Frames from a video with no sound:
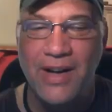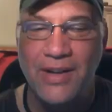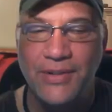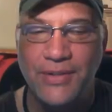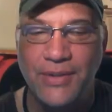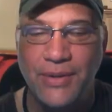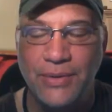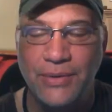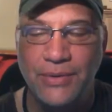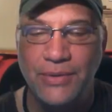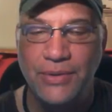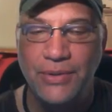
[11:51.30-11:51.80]

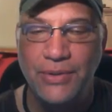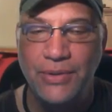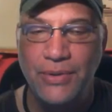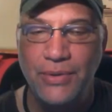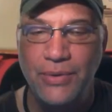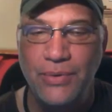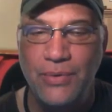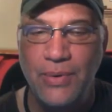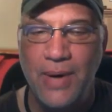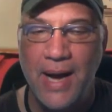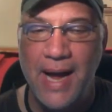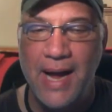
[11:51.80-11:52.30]
So
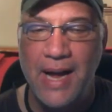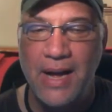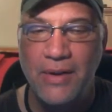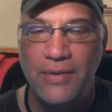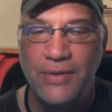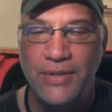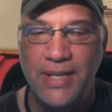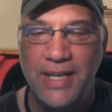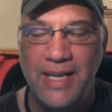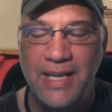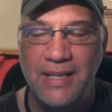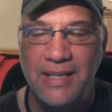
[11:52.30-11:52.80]
two
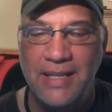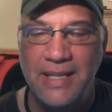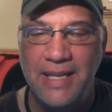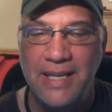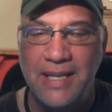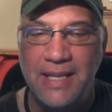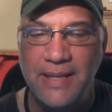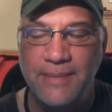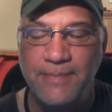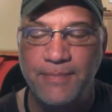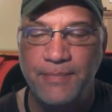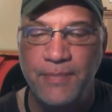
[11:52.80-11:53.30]
outs in the
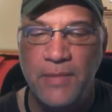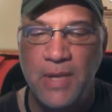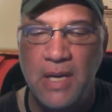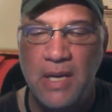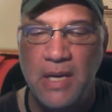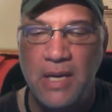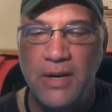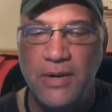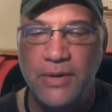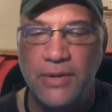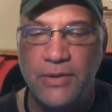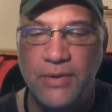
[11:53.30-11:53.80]
inning.
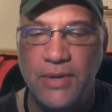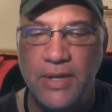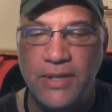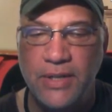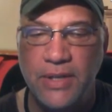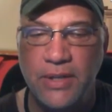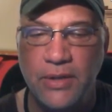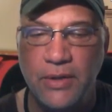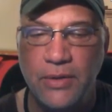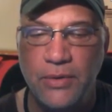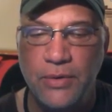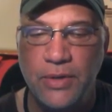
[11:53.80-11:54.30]
Here's
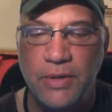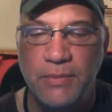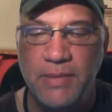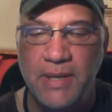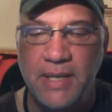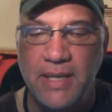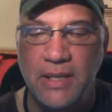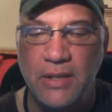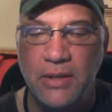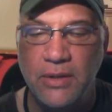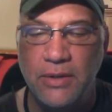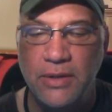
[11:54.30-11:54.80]
Christian
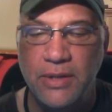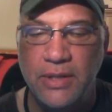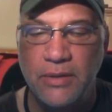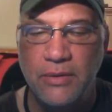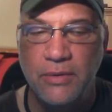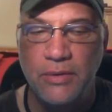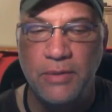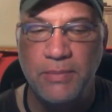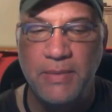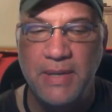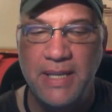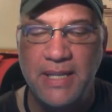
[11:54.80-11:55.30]
Guzman, and Christian
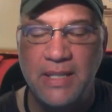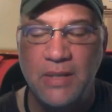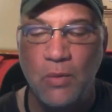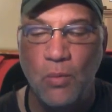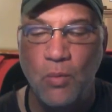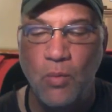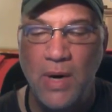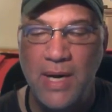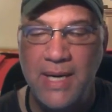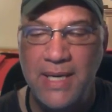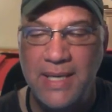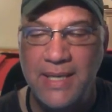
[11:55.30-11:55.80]
Guzman needs a
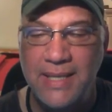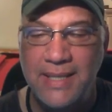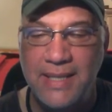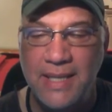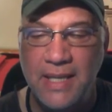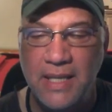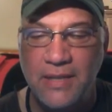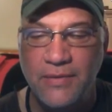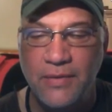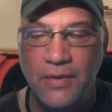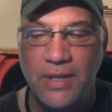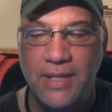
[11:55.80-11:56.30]
one to
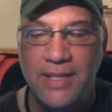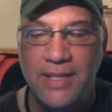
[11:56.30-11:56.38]
six for a